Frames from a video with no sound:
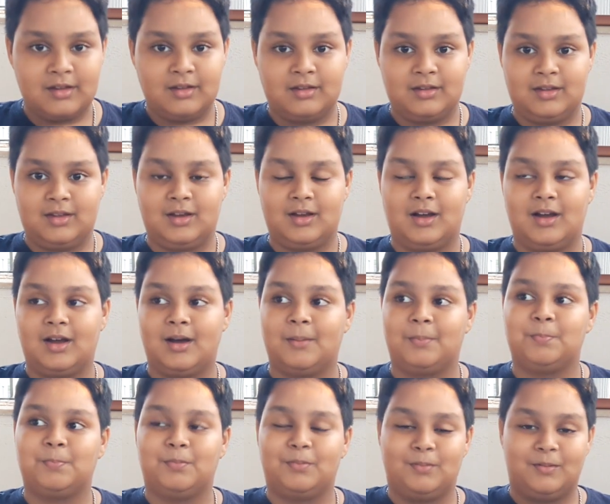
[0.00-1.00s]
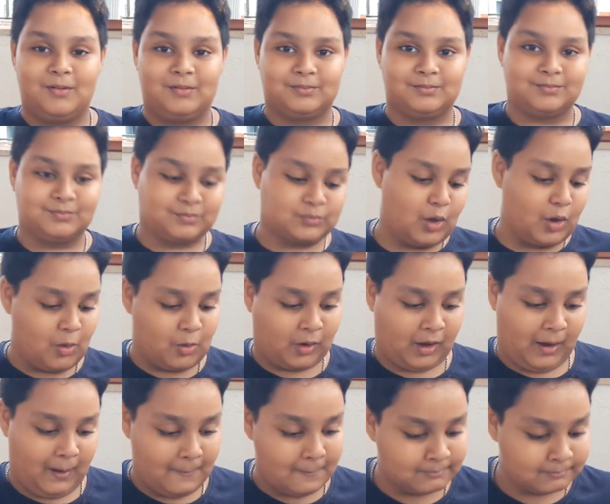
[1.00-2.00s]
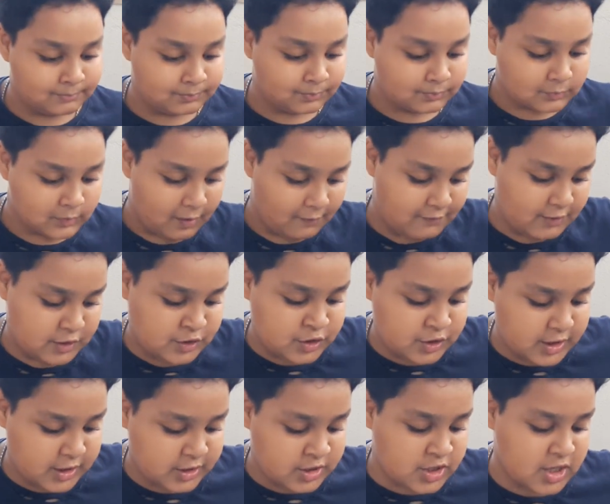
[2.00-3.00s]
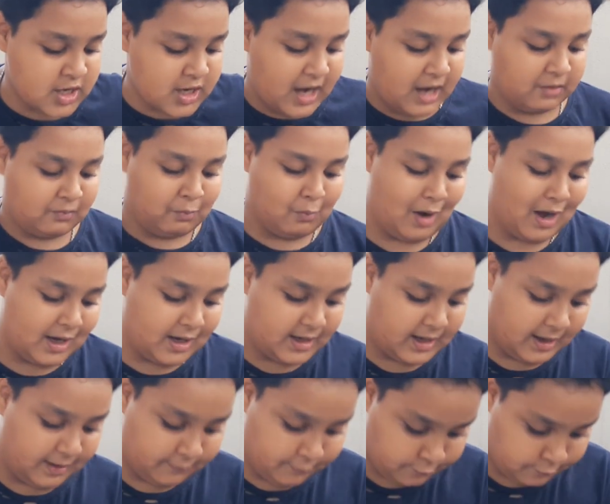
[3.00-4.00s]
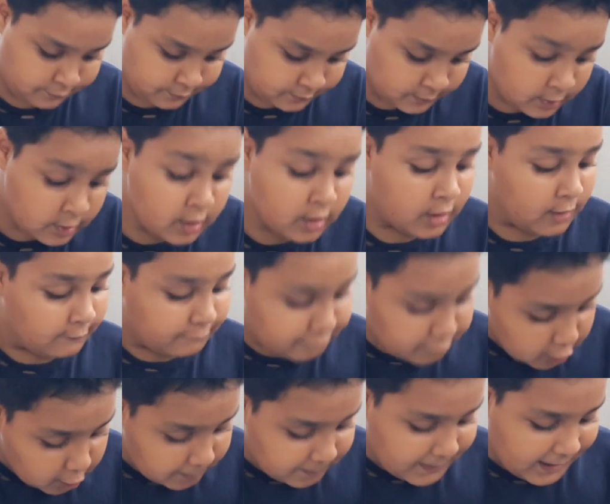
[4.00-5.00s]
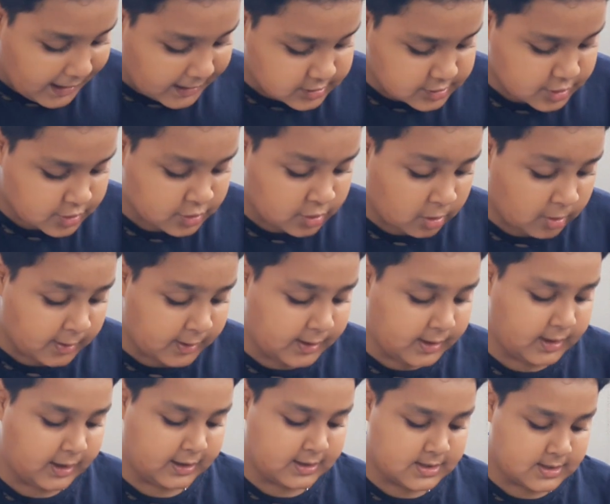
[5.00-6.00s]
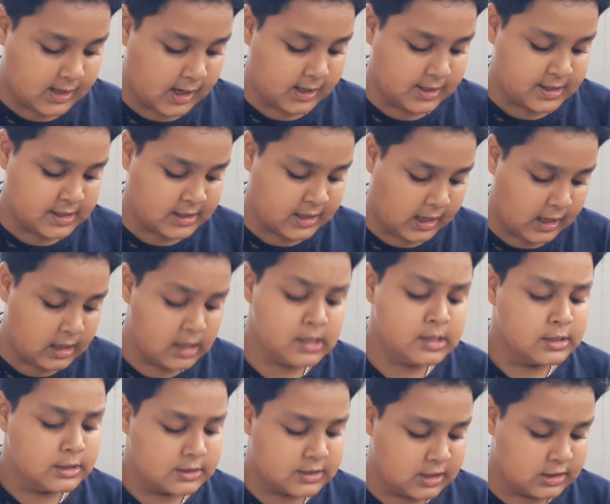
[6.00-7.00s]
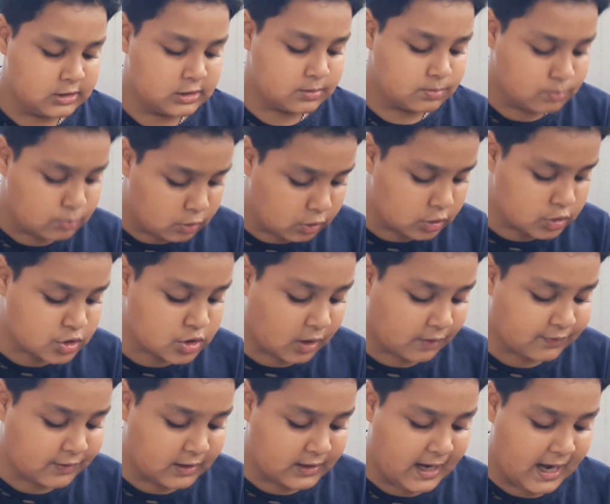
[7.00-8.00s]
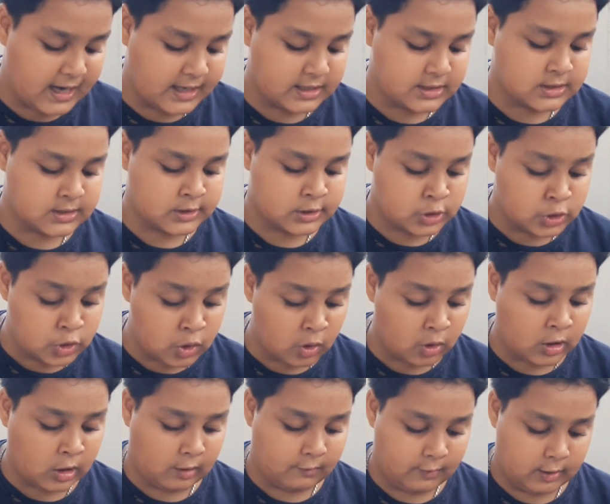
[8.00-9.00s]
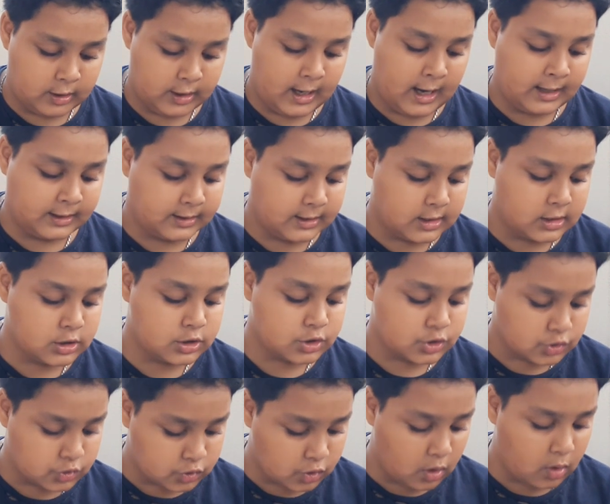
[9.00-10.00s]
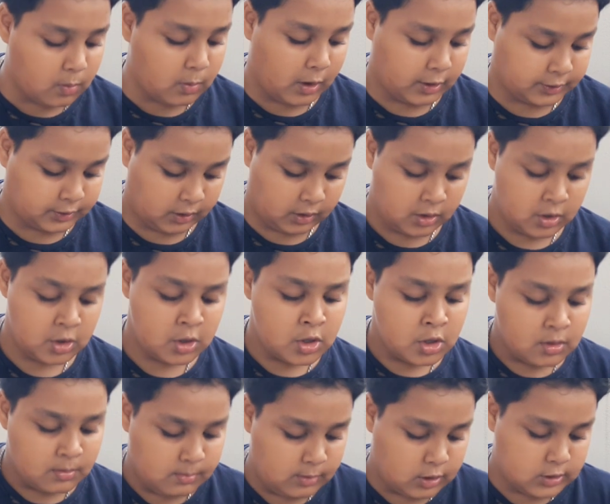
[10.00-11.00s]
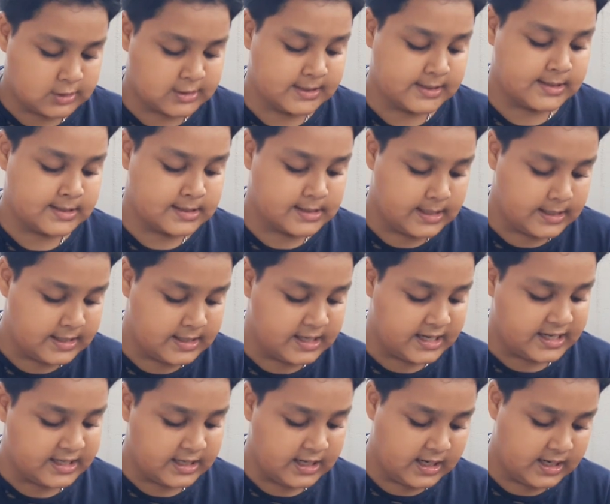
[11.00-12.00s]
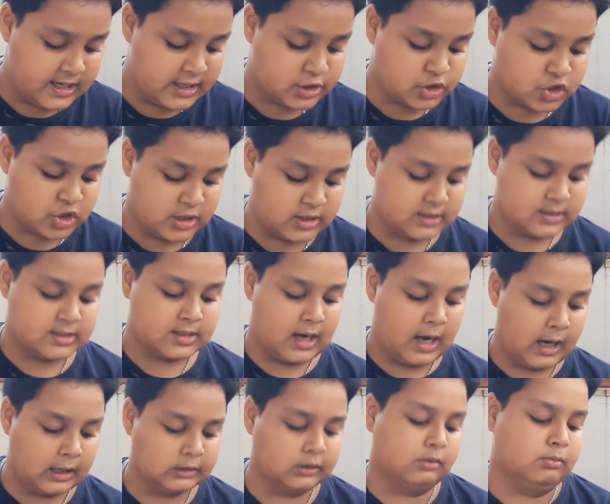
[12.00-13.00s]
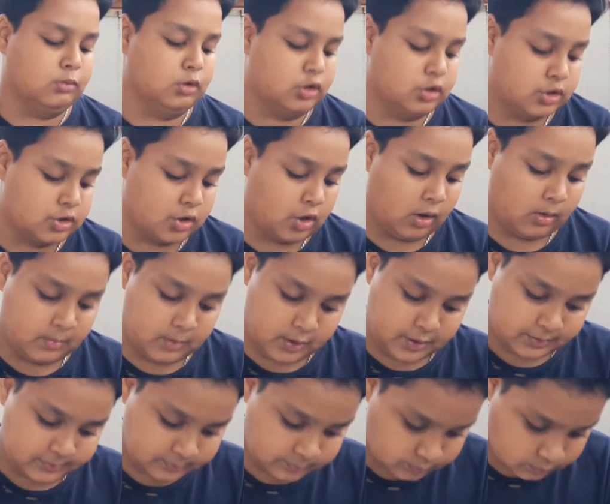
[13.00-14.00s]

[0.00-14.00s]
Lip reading: Yeah. Okay. Vegetation and wildlife. Few plants grow in Antarctica since most of the land is snow covered and there is no water. Mosses, lichens are the most common.